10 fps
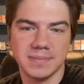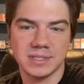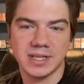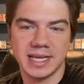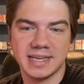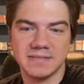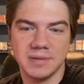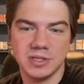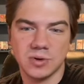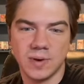So that gives
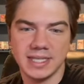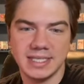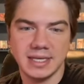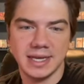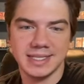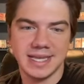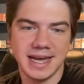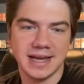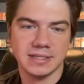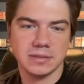me 20
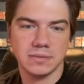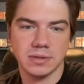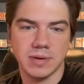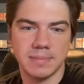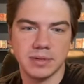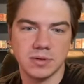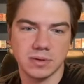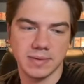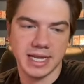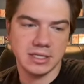attacks with weapon
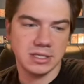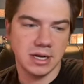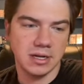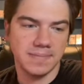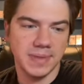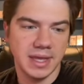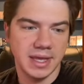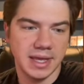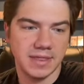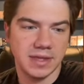or ranged on them.
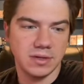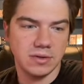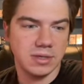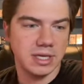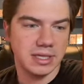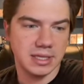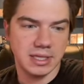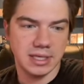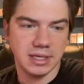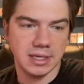And then you get
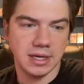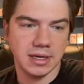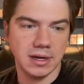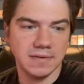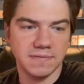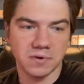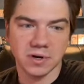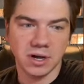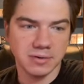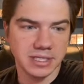the uh,
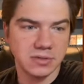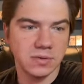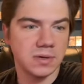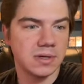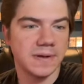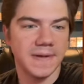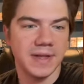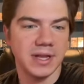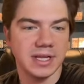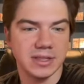four always cool
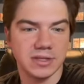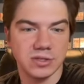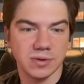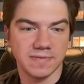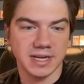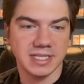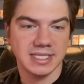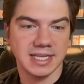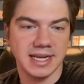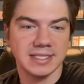and you get the two refreshing
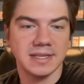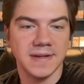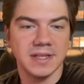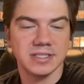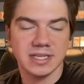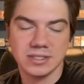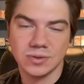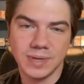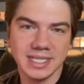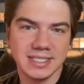slice. So that's
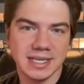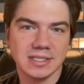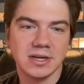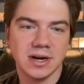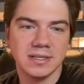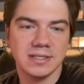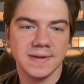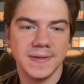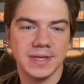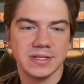26 cards.
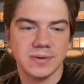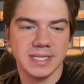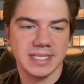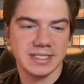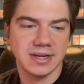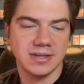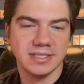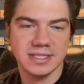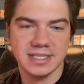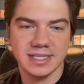26 cards
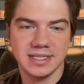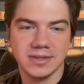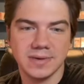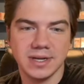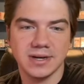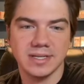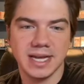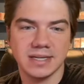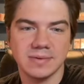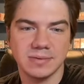in a 63 card
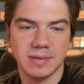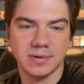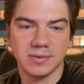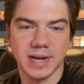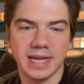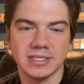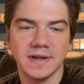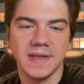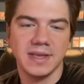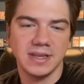deck with weapon or ranged.
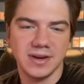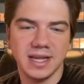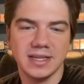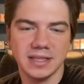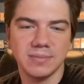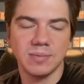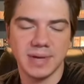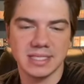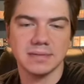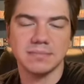You're hitting the
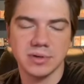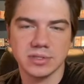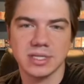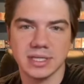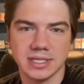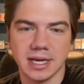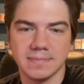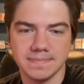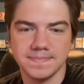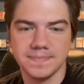momentum most of the time.